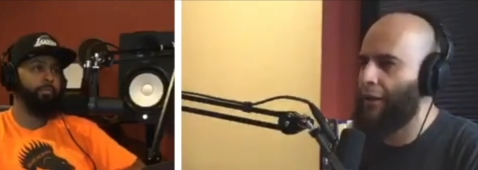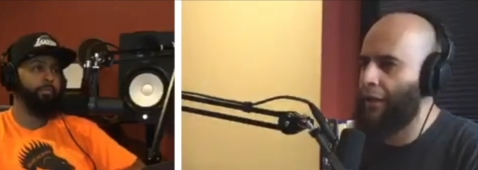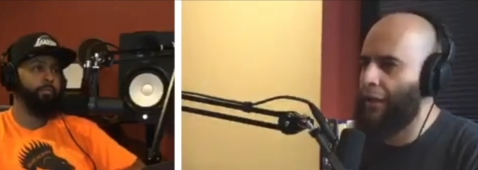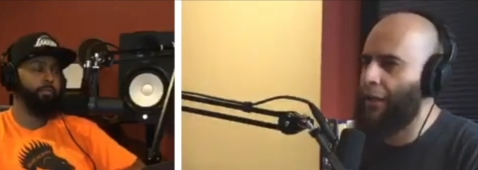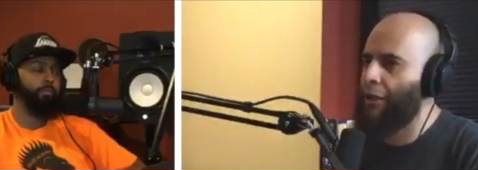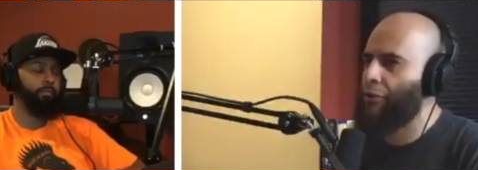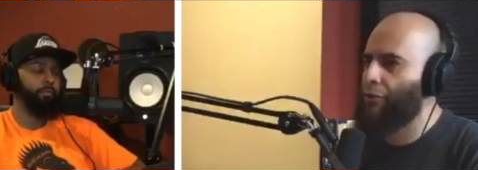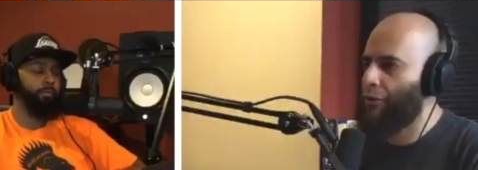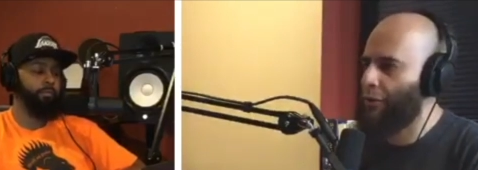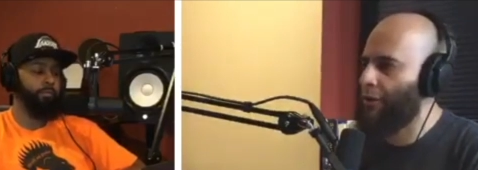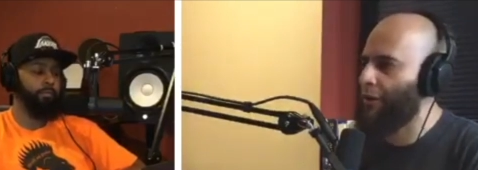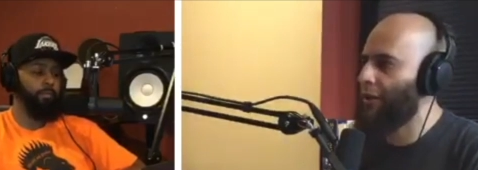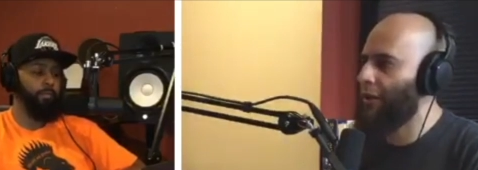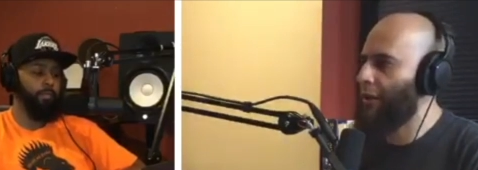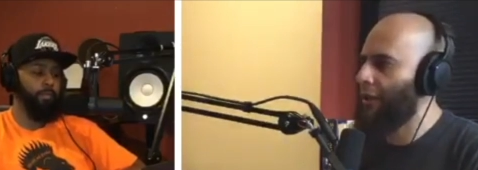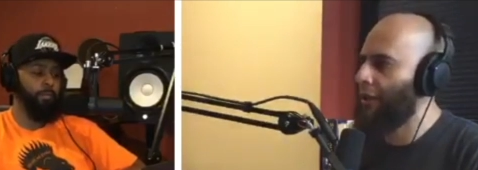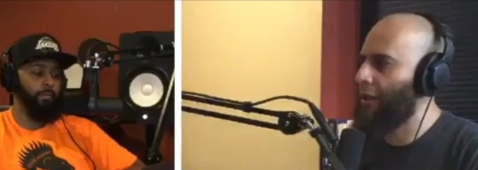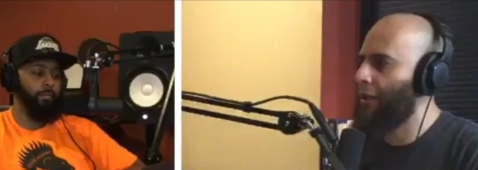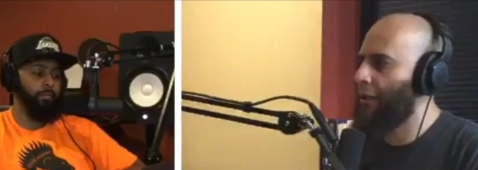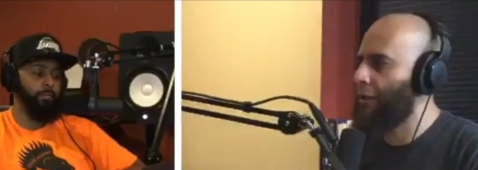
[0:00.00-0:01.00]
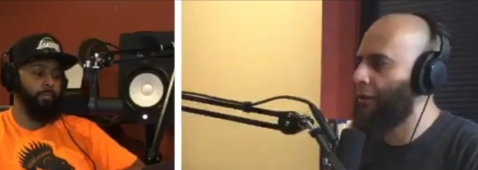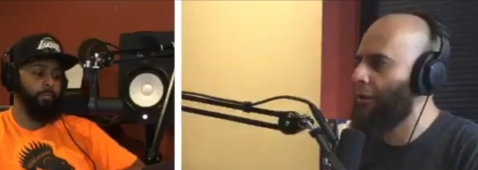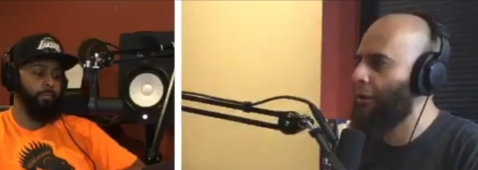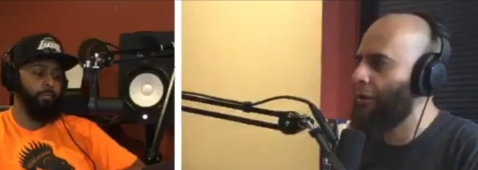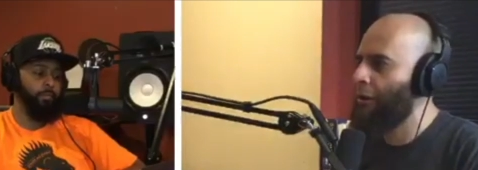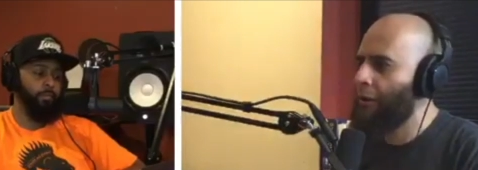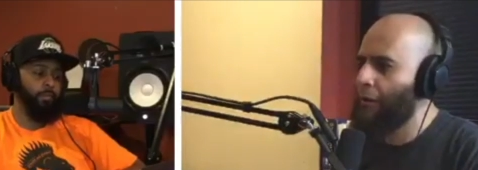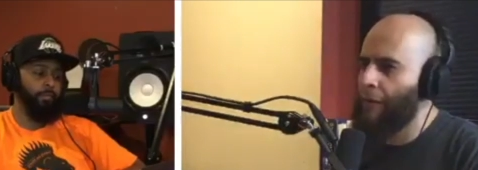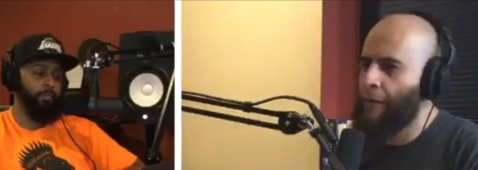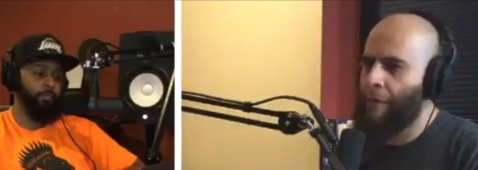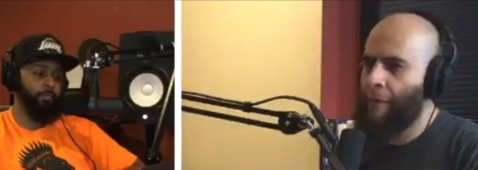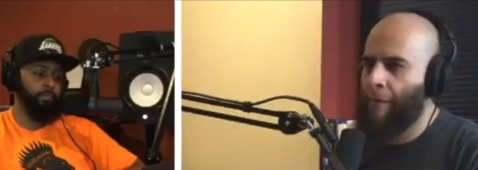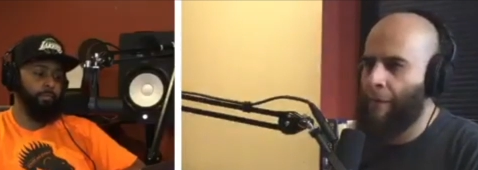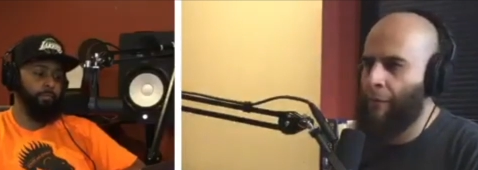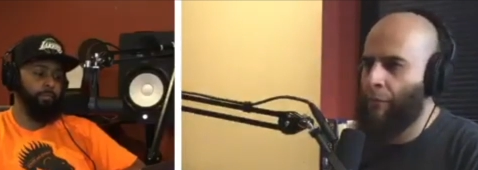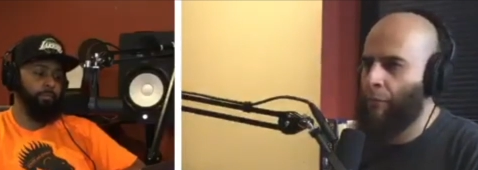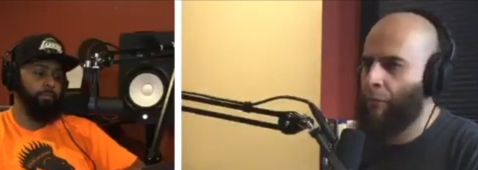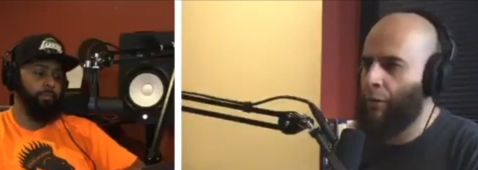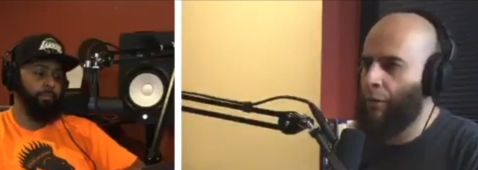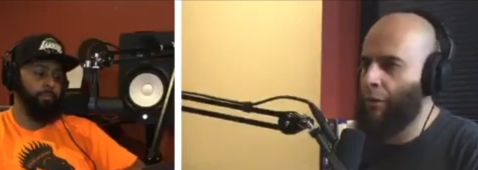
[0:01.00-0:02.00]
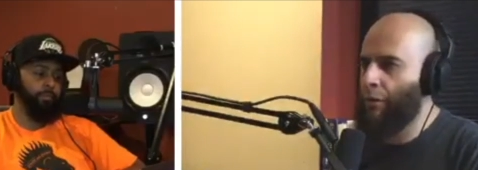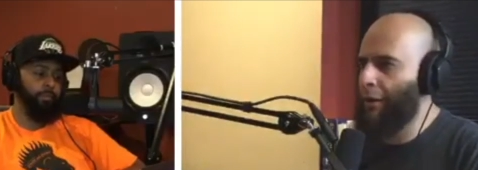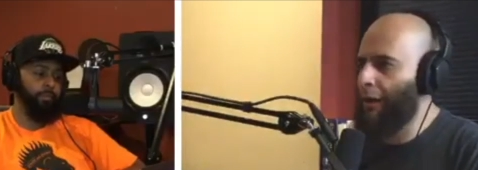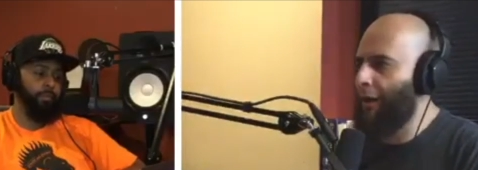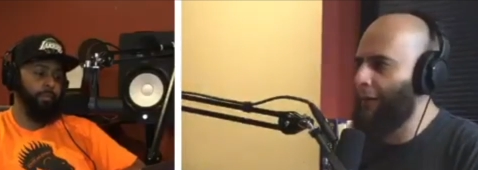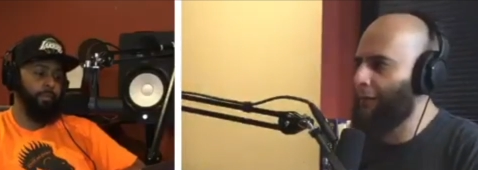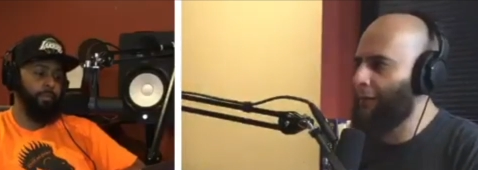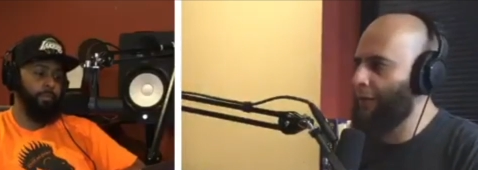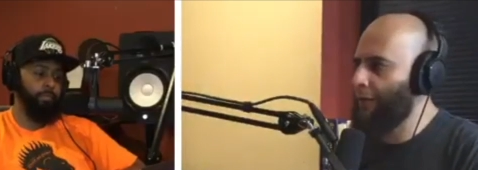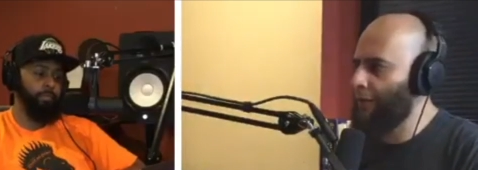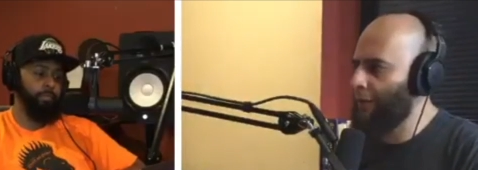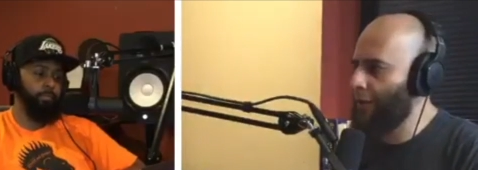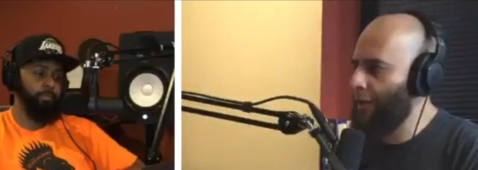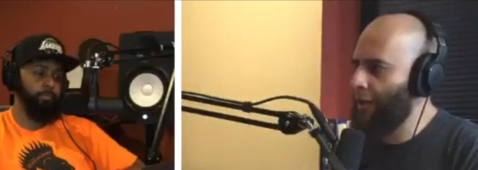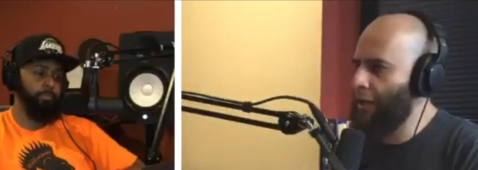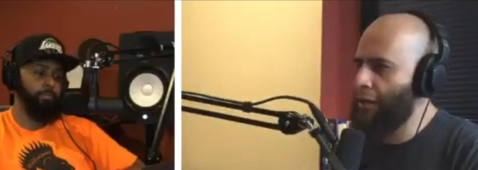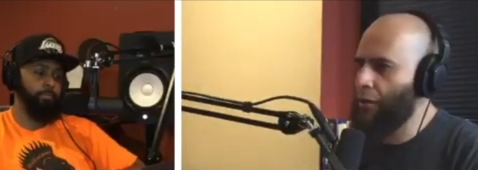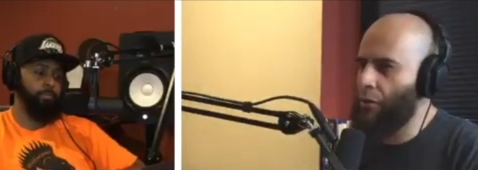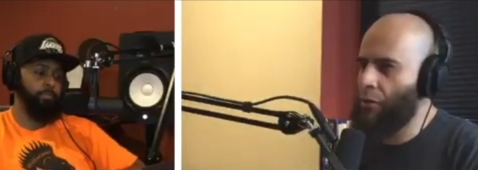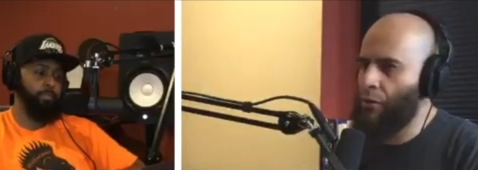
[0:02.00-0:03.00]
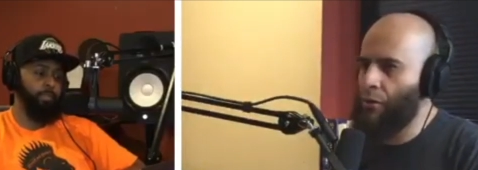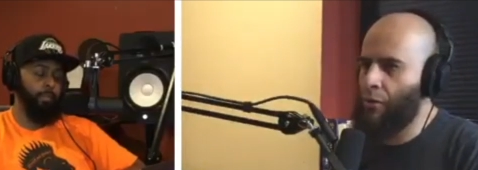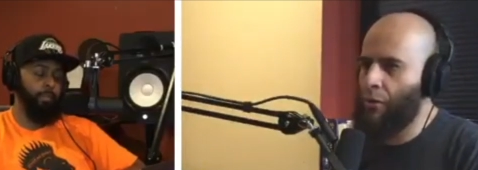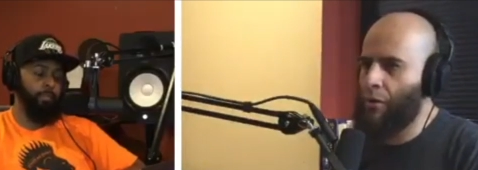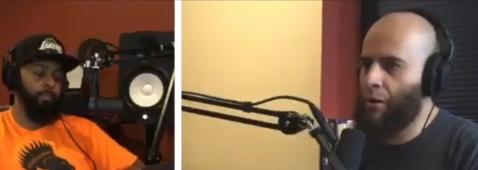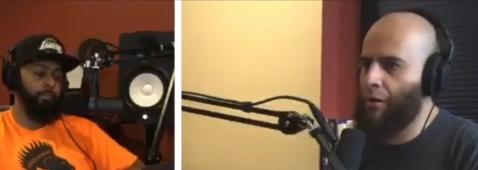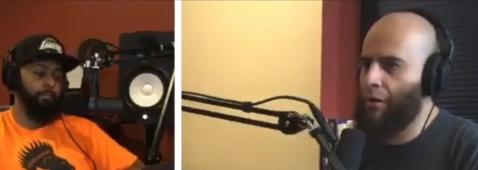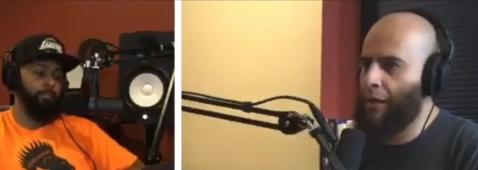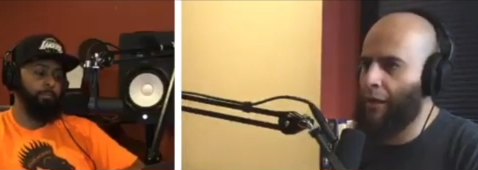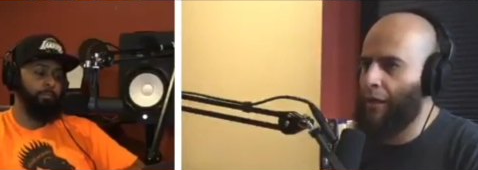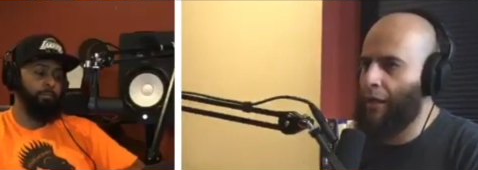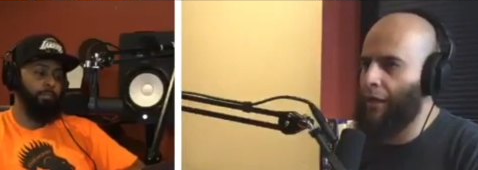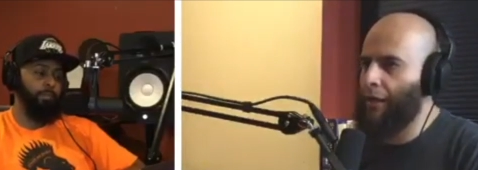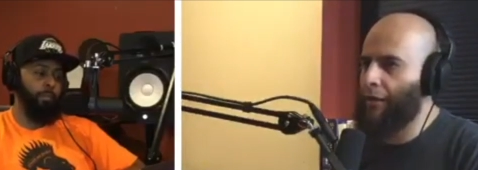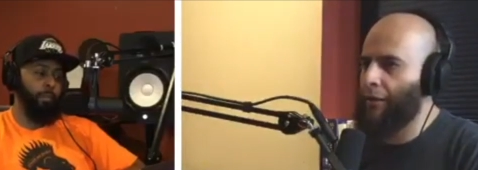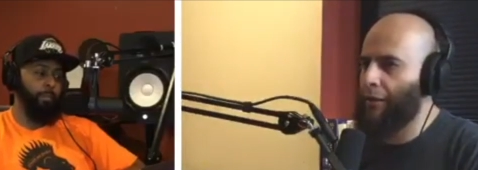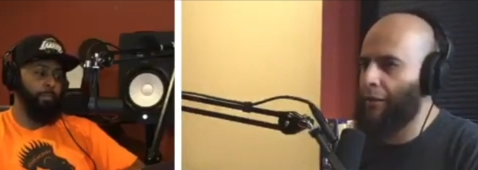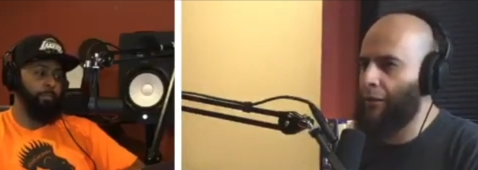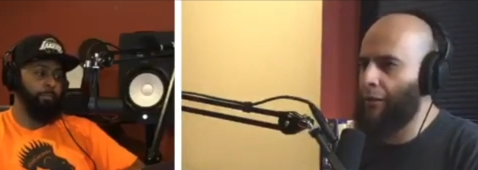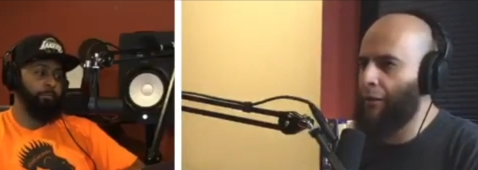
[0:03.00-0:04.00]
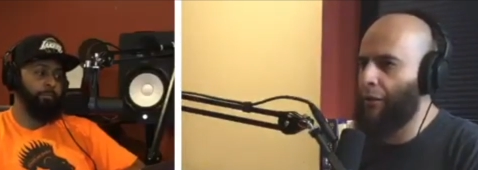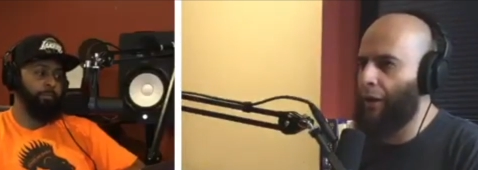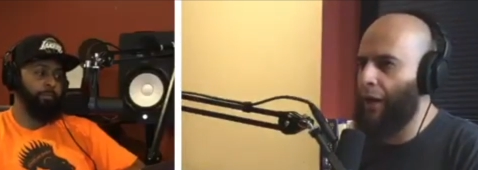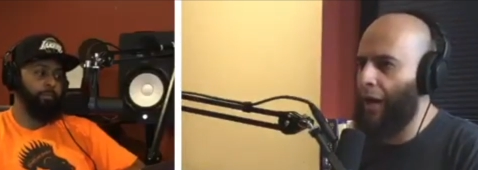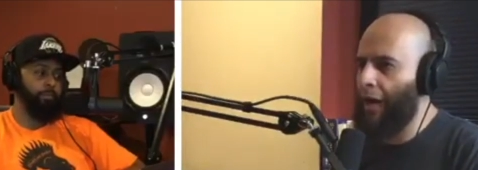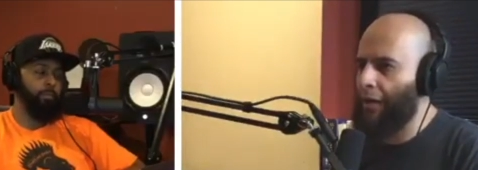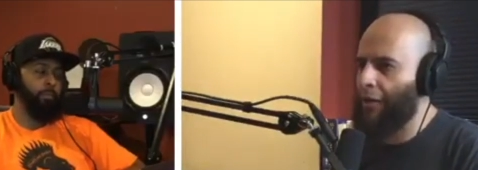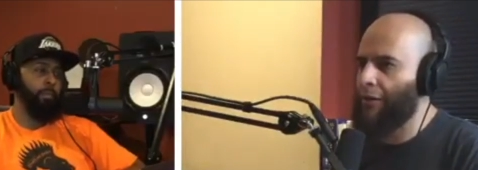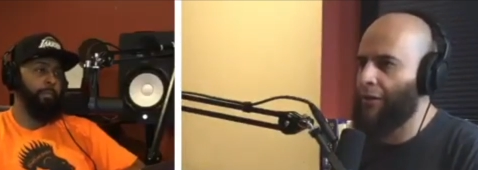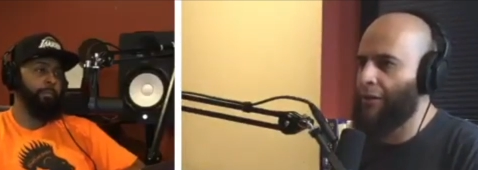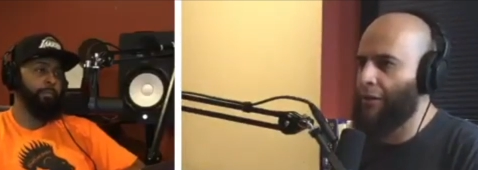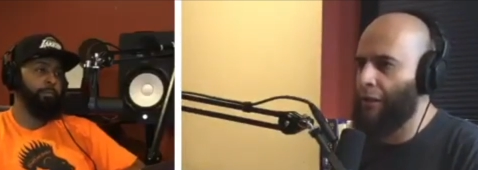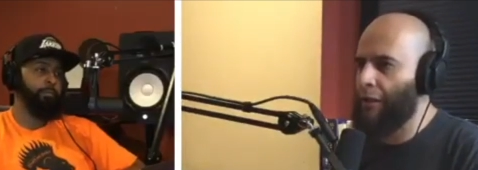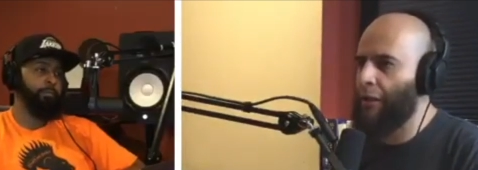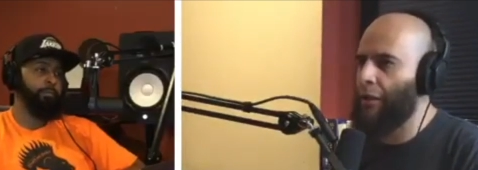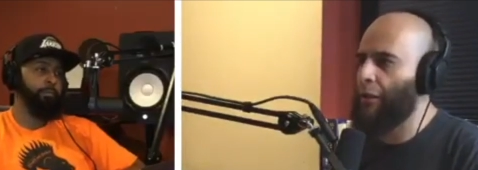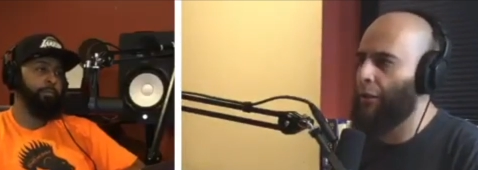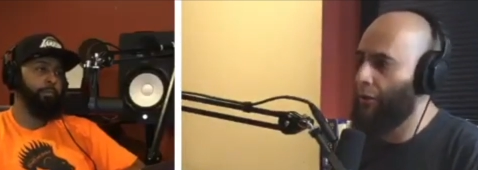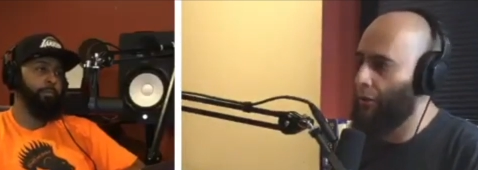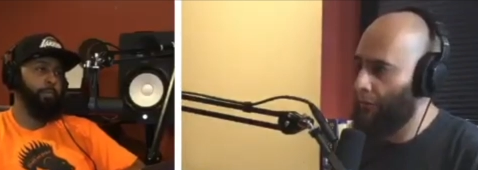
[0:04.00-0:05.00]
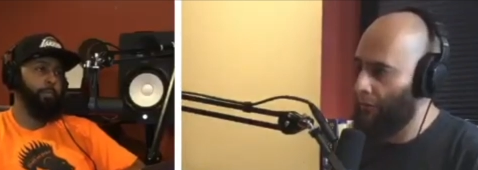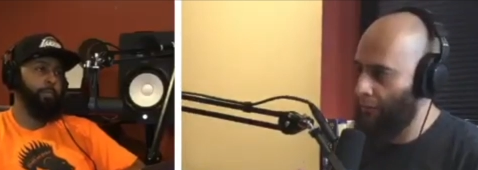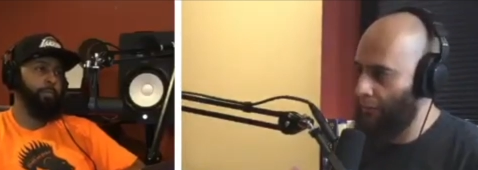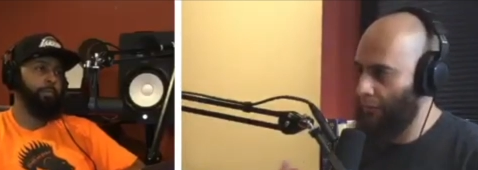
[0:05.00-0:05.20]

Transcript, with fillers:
Speaker 1: they interested in what you have to say, or are they, you know, honestly,